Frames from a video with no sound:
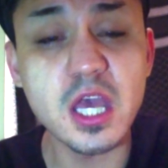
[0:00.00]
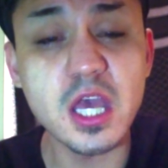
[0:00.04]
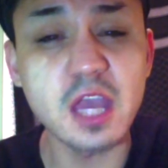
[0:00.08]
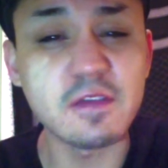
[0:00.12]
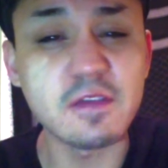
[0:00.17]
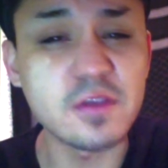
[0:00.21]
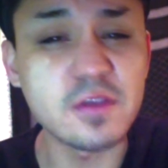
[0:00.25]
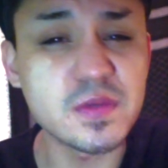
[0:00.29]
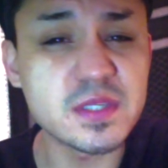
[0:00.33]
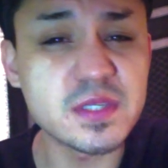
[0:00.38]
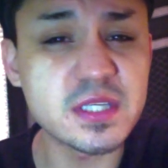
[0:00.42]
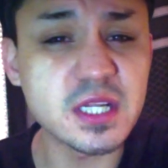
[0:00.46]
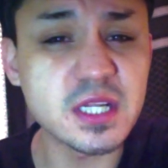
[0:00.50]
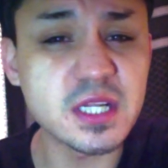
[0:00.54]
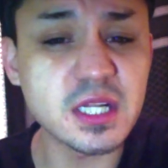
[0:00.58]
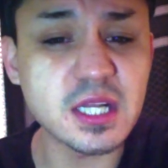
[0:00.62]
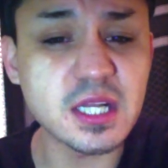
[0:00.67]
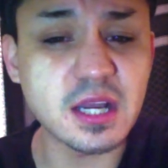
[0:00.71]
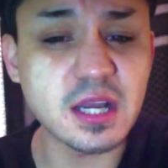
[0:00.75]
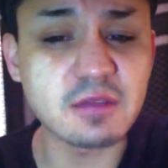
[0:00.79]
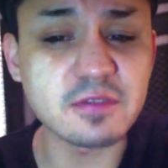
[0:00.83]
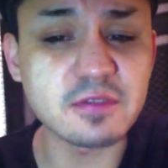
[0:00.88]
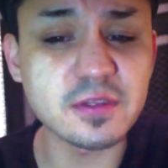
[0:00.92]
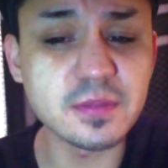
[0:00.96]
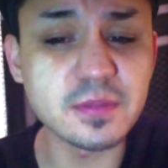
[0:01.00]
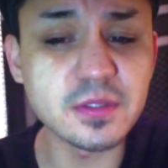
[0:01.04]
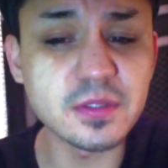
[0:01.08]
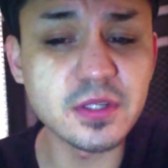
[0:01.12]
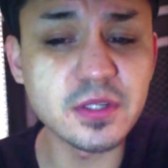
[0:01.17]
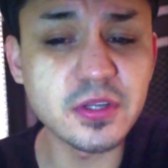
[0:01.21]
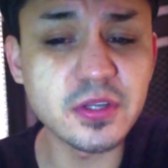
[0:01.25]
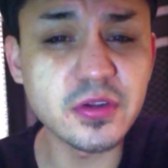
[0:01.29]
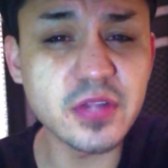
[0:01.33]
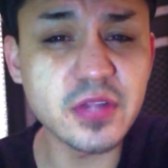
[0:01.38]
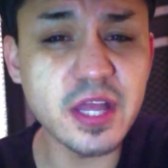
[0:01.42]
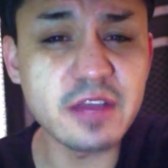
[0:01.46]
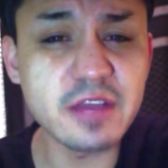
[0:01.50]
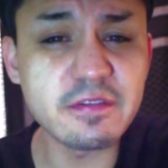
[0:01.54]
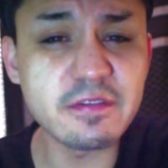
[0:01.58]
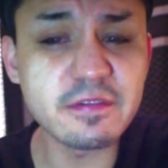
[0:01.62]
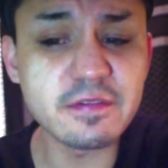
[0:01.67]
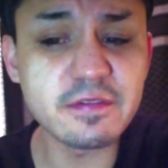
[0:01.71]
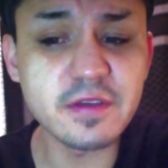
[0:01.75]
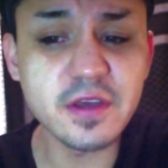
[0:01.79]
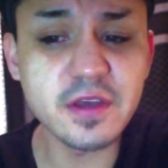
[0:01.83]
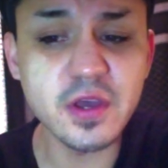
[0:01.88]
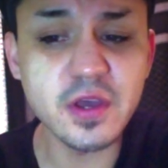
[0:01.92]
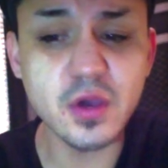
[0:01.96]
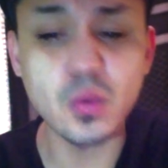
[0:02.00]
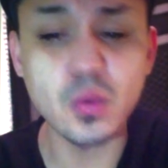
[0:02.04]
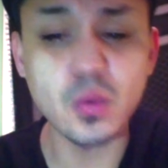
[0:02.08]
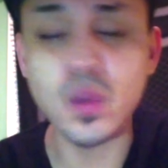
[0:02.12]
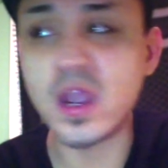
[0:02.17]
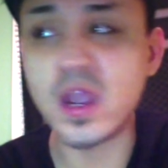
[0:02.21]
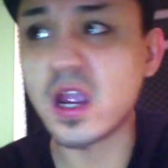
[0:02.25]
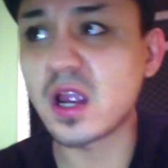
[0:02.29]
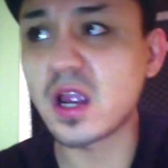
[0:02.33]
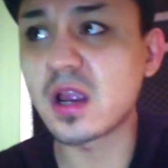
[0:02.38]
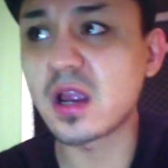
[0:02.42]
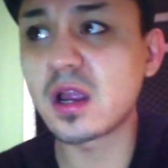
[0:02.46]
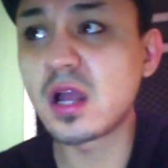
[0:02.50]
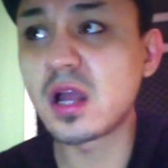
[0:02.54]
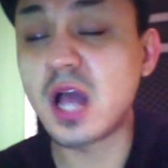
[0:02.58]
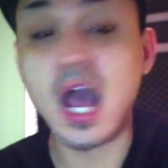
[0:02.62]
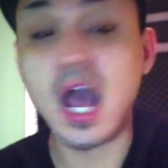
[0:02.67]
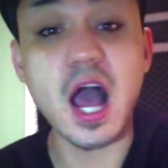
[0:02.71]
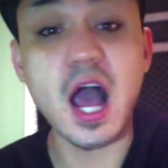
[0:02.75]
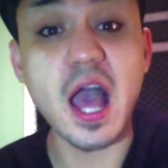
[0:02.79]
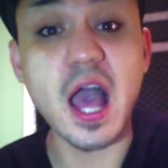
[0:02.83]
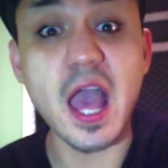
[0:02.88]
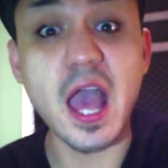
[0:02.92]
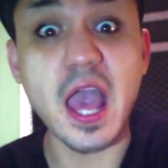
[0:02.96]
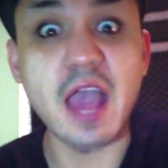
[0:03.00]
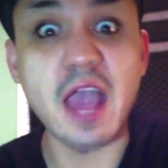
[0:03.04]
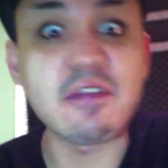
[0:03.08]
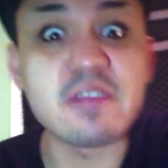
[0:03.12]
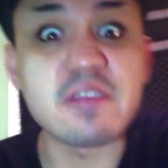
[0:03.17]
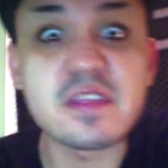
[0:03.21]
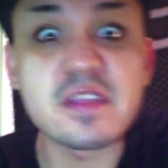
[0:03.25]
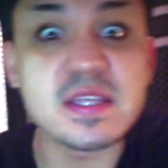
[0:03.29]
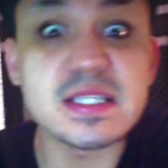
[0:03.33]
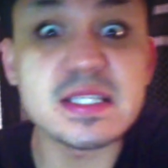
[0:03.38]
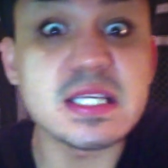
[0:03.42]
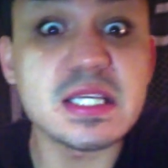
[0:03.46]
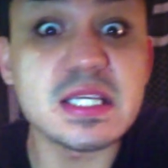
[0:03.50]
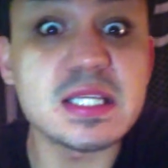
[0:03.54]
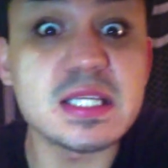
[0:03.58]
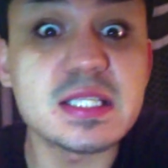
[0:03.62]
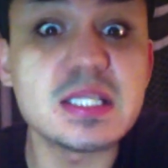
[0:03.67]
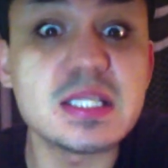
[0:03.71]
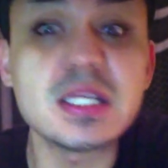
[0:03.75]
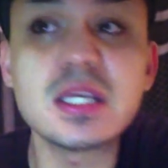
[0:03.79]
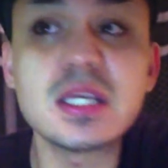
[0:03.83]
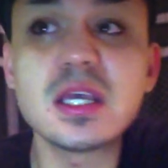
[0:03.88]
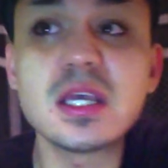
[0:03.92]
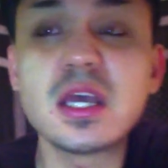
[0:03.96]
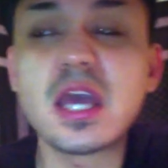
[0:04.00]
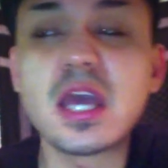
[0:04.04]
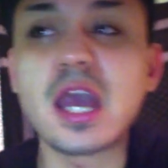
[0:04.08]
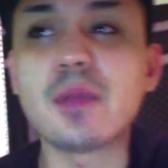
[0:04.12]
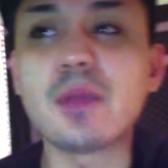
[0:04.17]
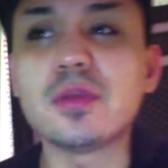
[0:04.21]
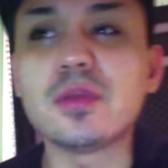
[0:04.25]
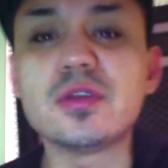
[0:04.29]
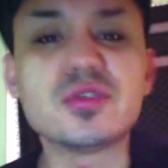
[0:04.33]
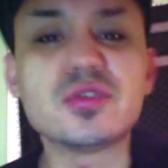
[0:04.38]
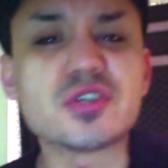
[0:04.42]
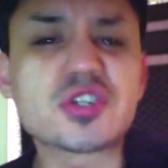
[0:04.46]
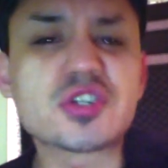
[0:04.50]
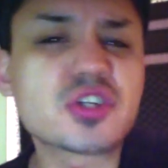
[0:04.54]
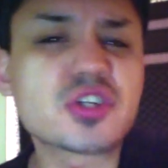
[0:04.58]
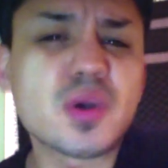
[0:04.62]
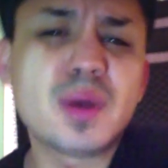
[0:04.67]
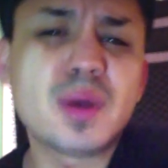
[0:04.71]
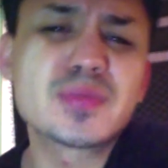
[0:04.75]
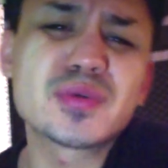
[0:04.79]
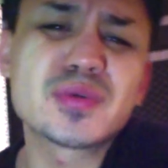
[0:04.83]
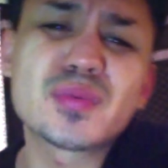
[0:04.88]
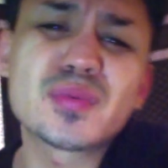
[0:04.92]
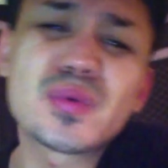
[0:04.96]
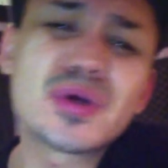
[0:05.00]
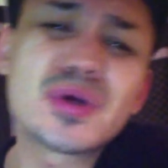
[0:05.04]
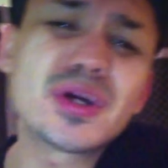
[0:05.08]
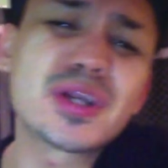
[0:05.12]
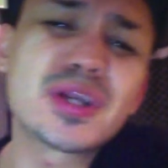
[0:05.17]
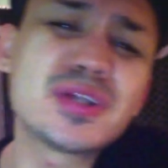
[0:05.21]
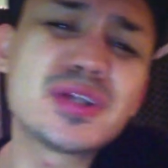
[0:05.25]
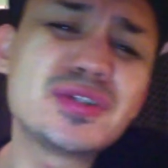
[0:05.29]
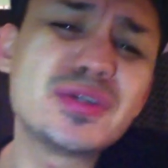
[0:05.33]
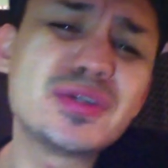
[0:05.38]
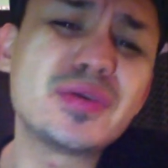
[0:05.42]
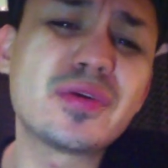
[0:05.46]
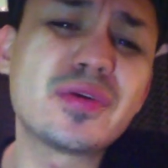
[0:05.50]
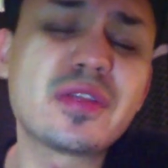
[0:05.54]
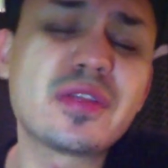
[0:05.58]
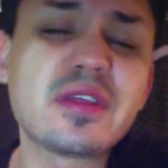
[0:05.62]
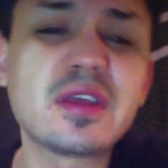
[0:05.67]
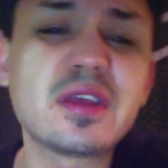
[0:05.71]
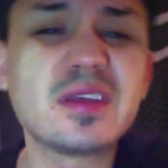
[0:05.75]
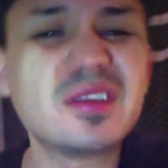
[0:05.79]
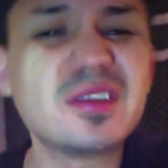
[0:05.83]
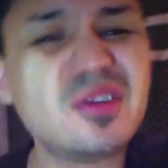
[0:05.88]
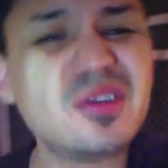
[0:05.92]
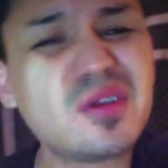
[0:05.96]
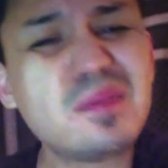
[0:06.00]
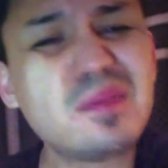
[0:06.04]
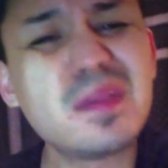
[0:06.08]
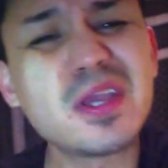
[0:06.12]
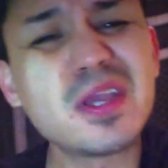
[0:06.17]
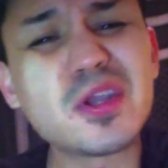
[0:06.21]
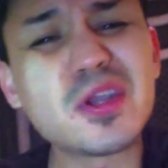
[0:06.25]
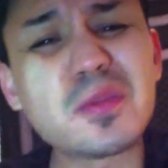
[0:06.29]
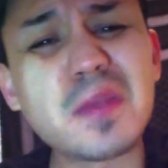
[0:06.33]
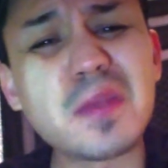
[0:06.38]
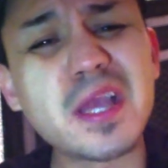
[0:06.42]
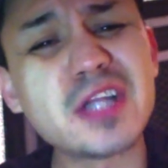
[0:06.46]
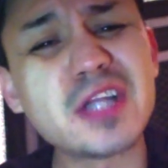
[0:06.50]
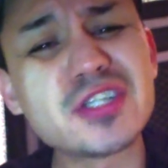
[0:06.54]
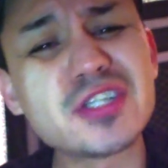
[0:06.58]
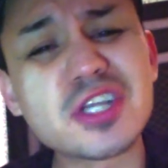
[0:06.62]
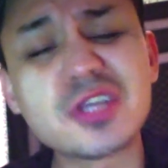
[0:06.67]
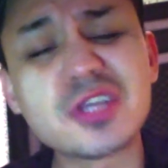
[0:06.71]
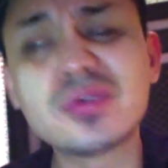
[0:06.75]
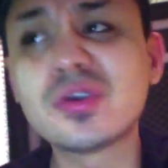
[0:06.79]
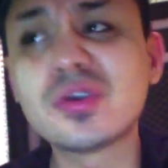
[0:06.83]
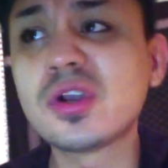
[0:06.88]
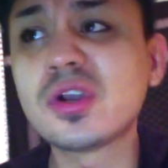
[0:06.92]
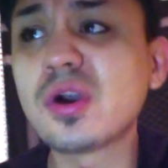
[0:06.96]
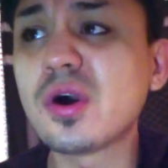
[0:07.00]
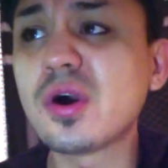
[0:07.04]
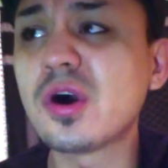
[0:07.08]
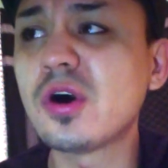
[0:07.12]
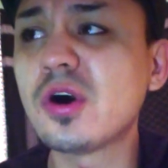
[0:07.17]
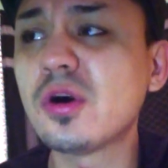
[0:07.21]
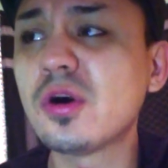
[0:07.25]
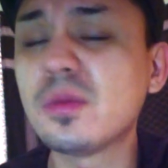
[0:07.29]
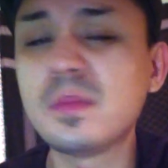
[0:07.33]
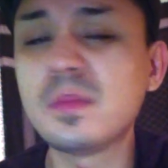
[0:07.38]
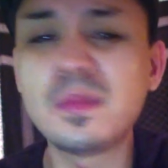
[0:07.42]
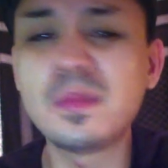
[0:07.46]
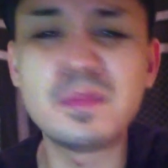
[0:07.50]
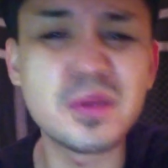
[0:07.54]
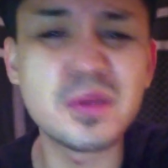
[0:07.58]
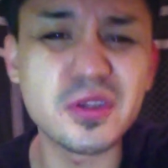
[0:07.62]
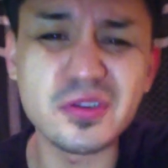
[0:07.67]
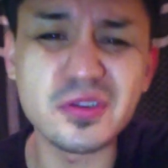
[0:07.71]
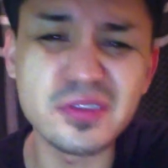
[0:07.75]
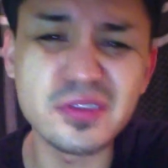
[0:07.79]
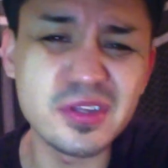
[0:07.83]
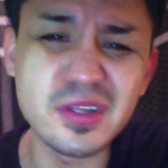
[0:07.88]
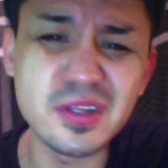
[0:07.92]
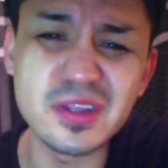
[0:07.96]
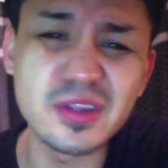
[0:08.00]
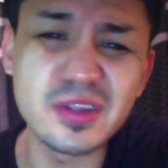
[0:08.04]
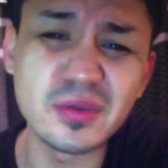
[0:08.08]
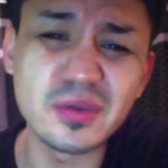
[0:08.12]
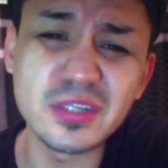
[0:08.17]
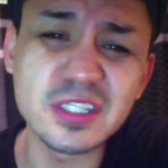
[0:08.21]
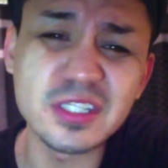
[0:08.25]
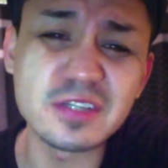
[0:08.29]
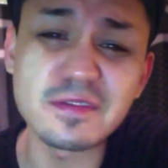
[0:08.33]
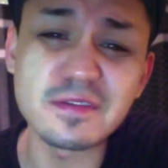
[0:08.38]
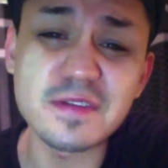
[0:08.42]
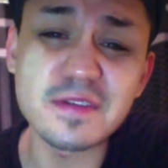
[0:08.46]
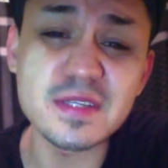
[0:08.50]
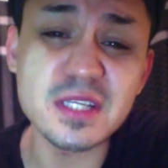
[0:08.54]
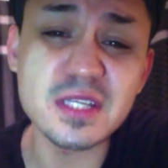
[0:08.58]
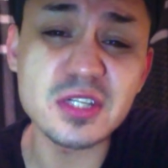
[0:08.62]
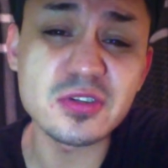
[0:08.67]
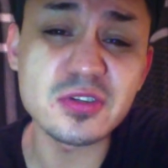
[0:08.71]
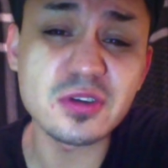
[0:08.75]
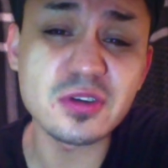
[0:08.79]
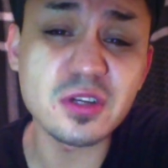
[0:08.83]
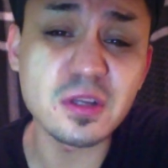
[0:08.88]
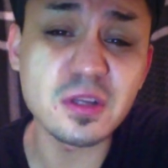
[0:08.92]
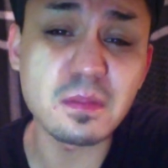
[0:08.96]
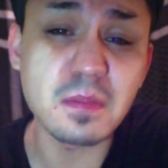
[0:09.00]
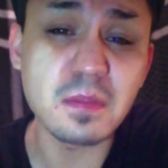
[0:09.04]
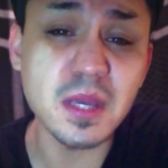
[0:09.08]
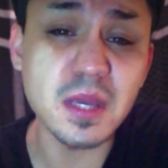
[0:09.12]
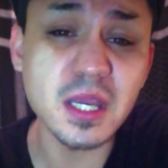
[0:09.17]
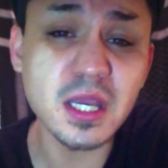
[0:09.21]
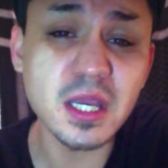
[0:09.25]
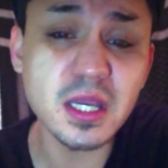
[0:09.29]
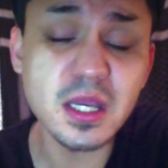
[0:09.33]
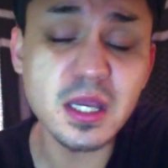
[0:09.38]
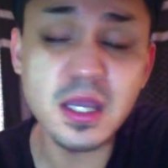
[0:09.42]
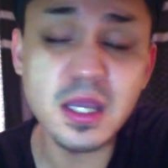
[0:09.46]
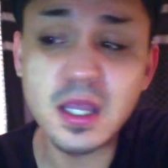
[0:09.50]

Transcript: If you sit comfortable in your life, where everything's easy, and when you just show up to work and do your thing, you can make your paycheck, you can go home, but the only difference that you're going to make